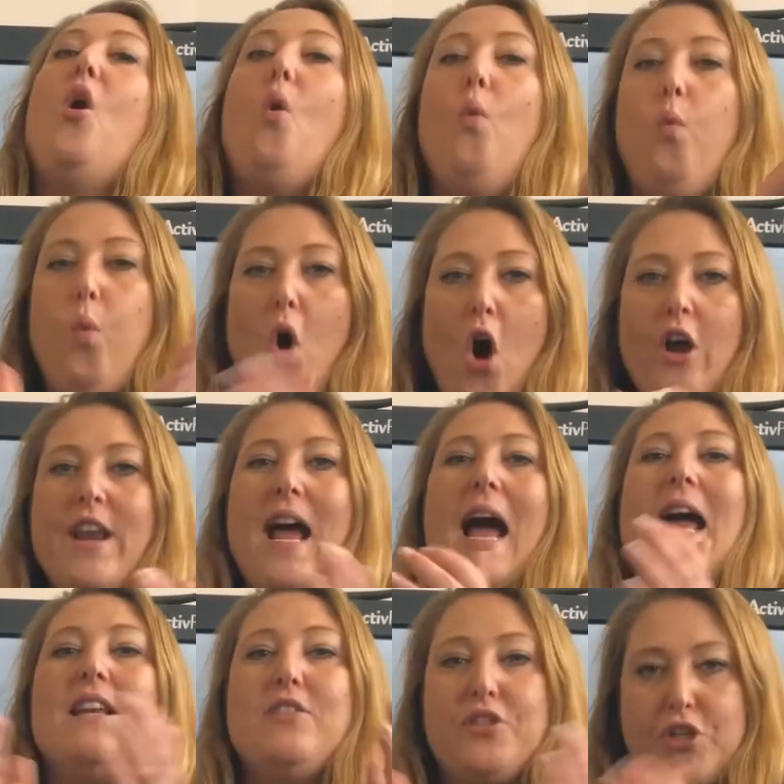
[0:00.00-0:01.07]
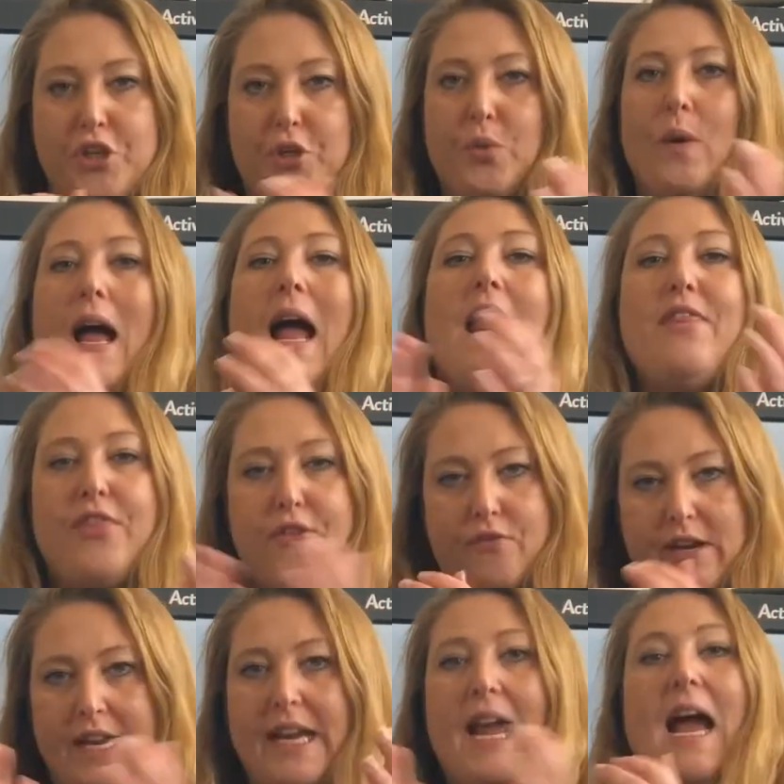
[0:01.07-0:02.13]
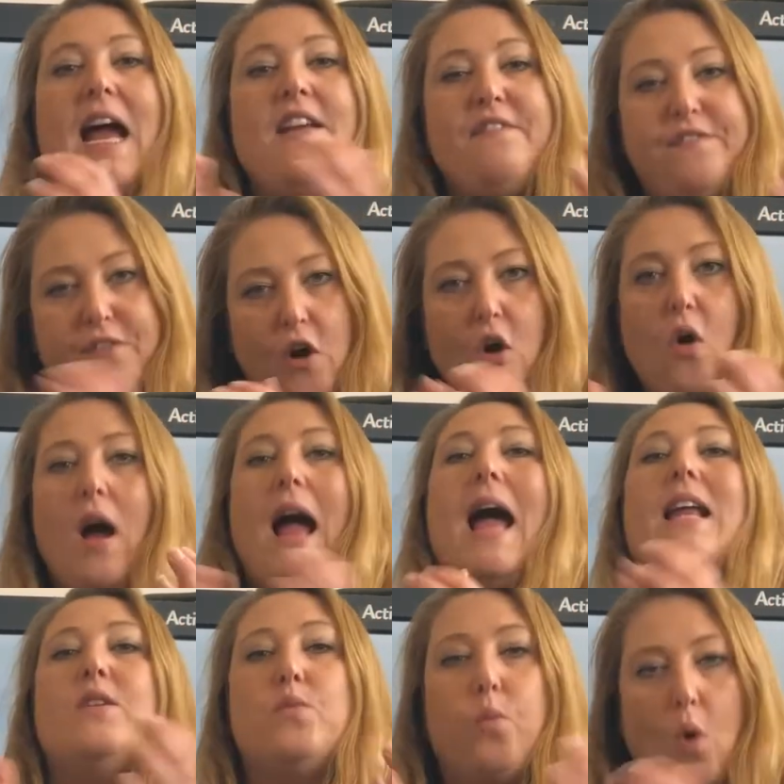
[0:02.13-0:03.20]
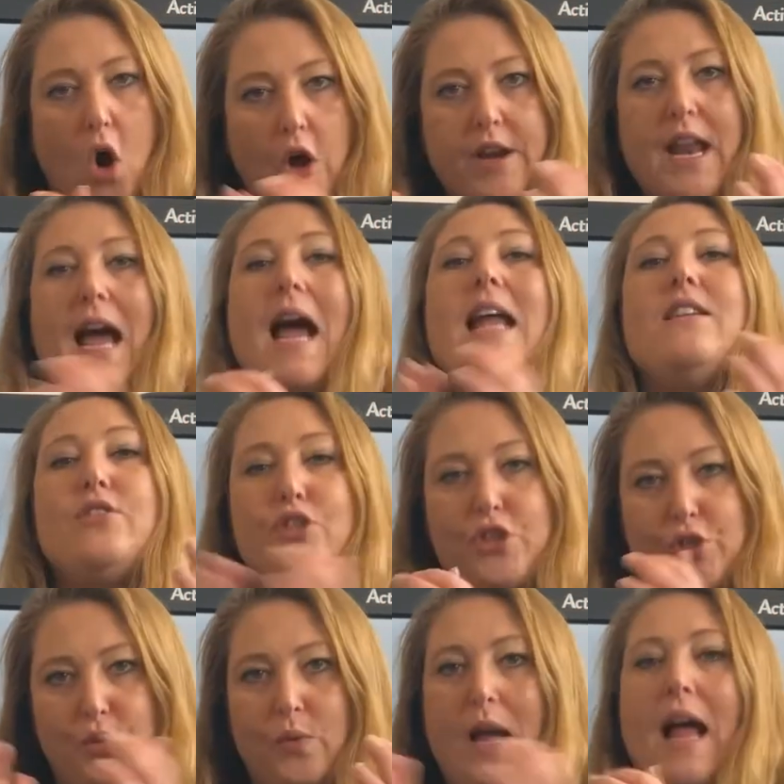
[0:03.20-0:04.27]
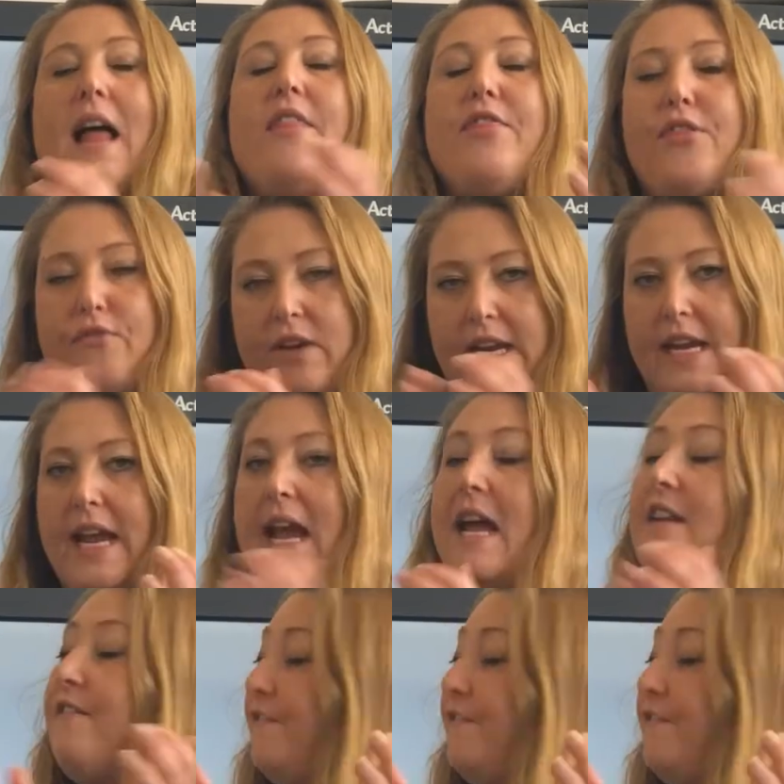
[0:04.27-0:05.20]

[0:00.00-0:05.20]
1 and 2 and 3 and 4 and 1 and 2 and 3 and